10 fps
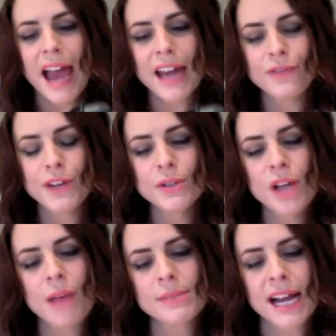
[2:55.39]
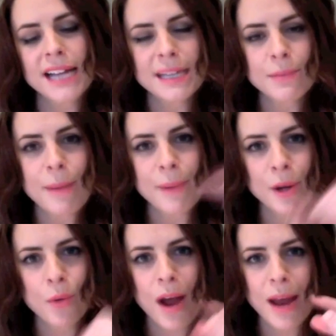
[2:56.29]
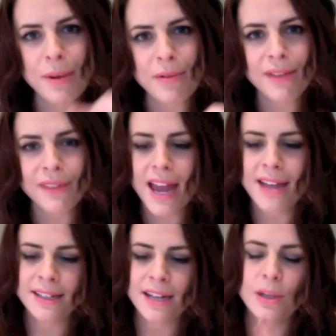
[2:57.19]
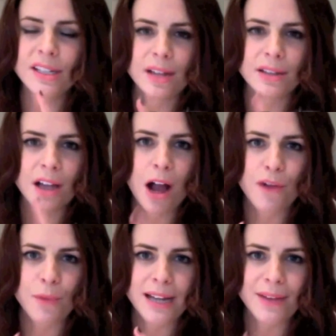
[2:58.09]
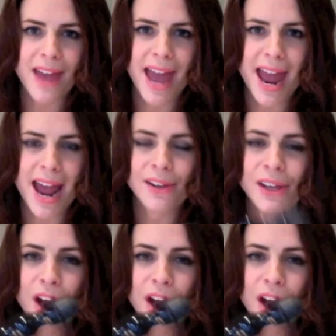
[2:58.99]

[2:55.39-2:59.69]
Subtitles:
And a few times I end up wrapping quite a bit around the end and only starting halfway down the hair.